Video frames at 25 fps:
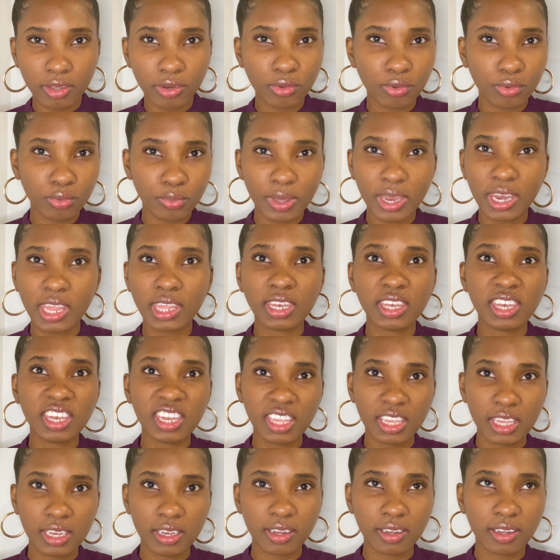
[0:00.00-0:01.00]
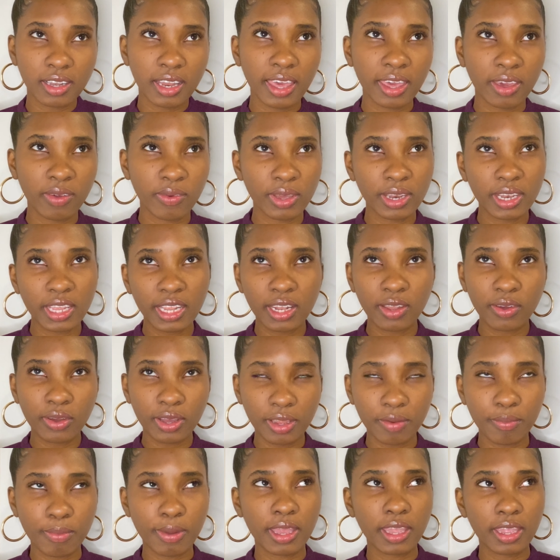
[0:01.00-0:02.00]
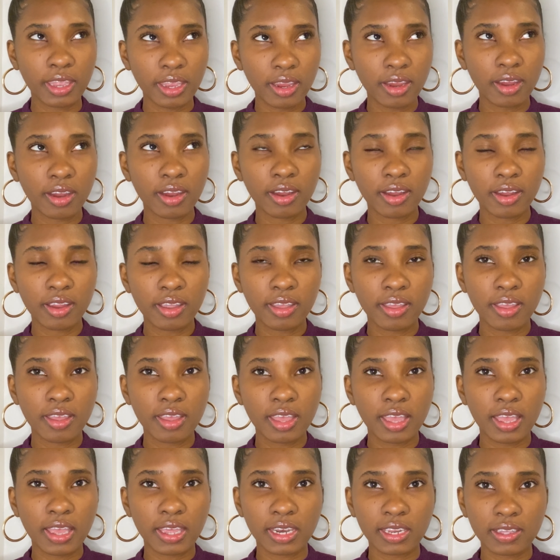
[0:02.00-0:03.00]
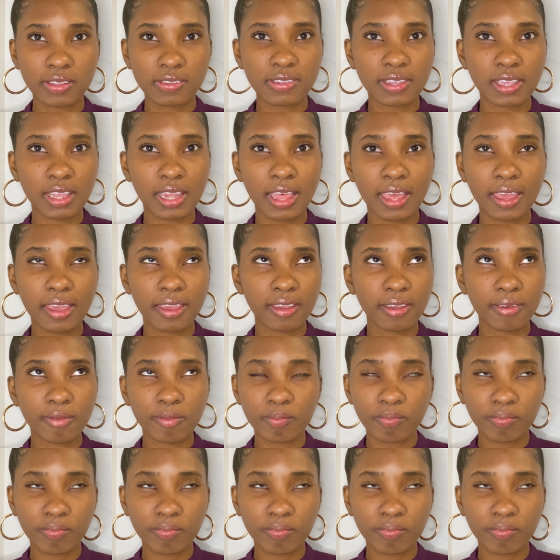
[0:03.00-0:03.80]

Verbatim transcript: you know, when it needed. Like when I look at my hair and I see, like,